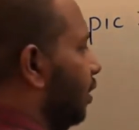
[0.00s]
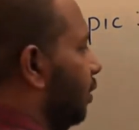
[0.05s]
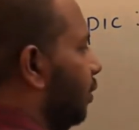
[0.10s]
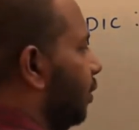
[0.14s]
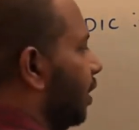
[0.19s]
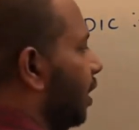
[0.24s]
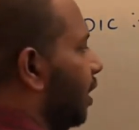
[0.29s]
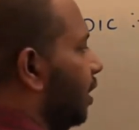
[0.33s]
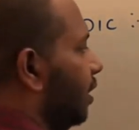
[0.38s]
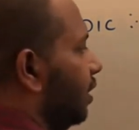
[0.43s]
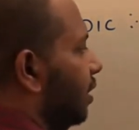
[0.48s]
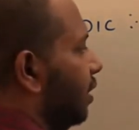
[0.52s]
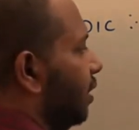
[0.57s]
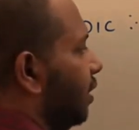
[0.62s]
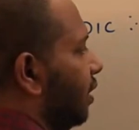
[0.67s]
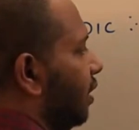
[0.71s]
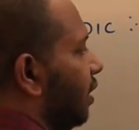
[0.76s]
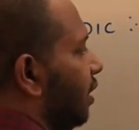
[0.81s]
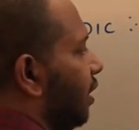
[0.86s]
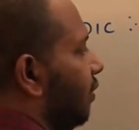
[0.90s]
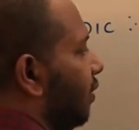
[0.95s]
You
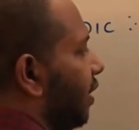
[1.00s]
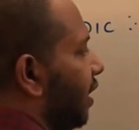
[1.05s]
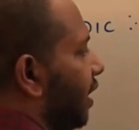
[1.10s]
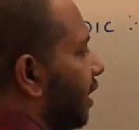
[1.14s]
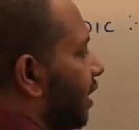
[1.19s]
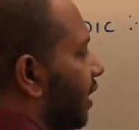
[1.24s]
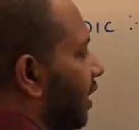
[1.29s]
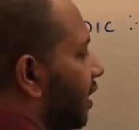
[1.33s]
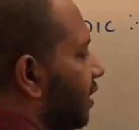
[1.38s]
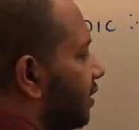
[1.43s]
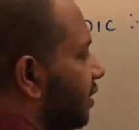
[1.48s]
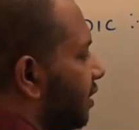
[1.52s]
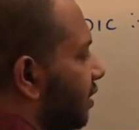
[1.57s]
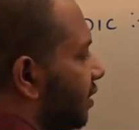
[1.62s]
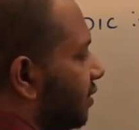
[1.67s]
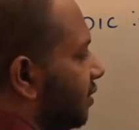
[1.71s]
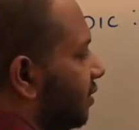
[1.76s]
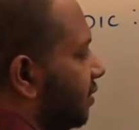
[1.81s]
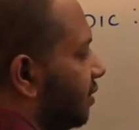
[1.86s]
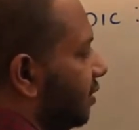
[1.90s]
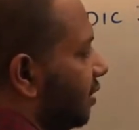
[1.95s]
can divide like
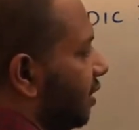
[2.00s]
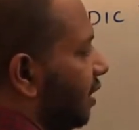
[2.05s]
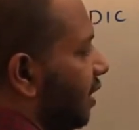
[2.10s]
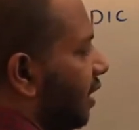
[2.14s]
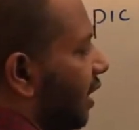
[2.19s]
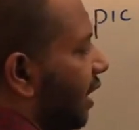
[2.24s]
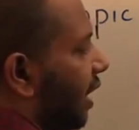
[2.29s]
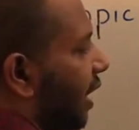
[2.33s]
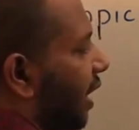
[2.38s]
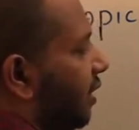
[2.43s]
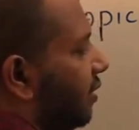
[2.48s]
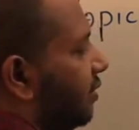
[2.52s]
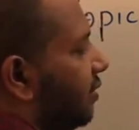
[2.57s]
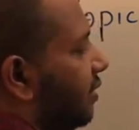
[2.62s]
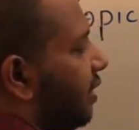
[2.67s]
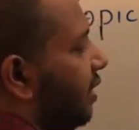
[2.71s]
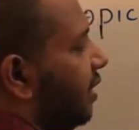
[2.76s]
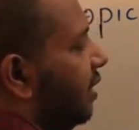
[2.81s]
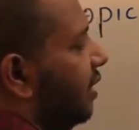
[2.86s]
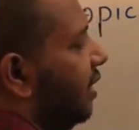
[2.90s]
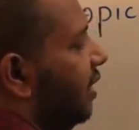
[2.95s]
this and
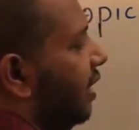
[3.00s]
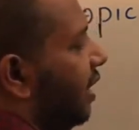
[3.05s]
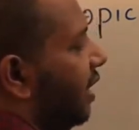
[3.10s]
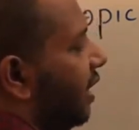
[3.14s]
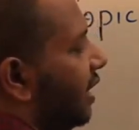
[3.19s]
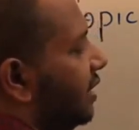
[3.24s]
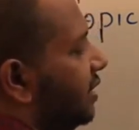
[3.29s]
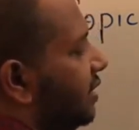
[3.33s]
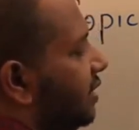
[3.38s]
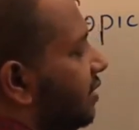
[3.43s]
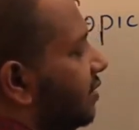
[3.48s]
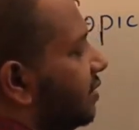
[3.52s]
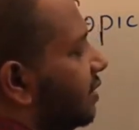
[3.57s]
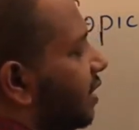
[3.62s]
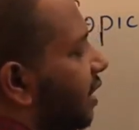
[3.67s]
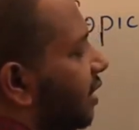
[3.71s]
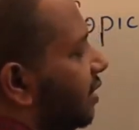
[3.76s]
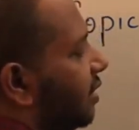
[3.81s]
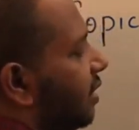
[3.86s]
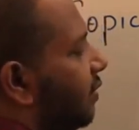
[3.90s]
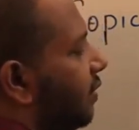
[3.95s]
see here H is
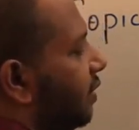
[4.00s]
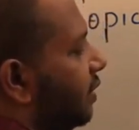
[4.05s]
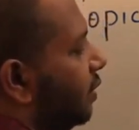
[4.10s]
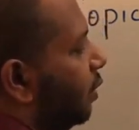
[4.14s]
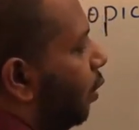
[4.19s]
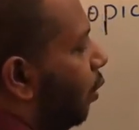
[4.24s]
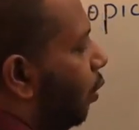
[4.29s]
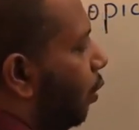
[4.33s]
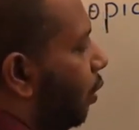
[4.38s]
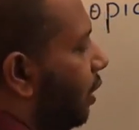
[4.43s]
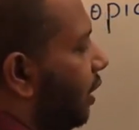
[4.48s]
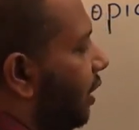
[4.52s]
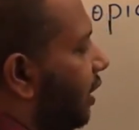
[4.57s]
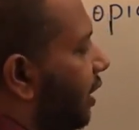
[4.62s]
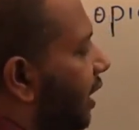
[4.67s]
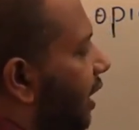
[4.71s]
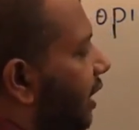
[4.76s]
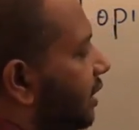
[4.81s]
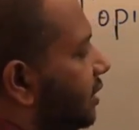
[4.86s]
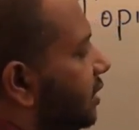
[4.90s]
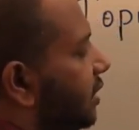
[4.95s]
connected with the O
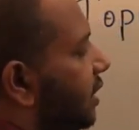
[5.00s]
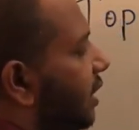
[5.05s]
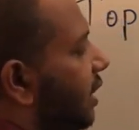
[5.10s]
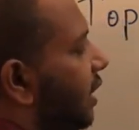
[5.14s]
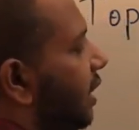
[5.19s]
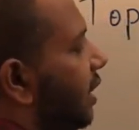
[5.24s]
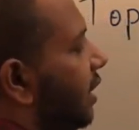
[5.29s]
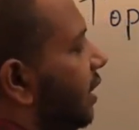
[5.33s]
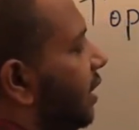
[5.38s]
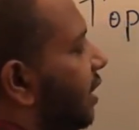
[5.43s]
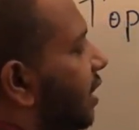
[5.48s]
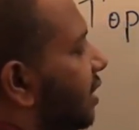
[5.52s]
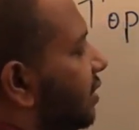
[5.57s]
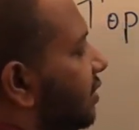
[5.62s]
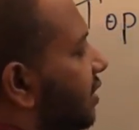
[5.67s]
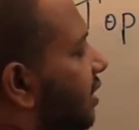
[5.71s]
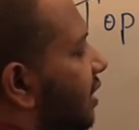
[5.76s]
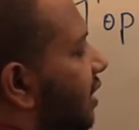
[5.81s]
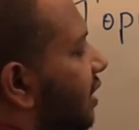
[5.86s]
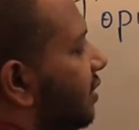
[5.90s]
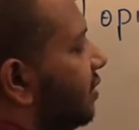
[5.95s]
linkage, here
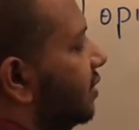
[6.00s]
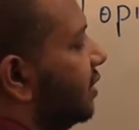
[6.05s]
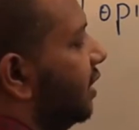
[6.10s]
C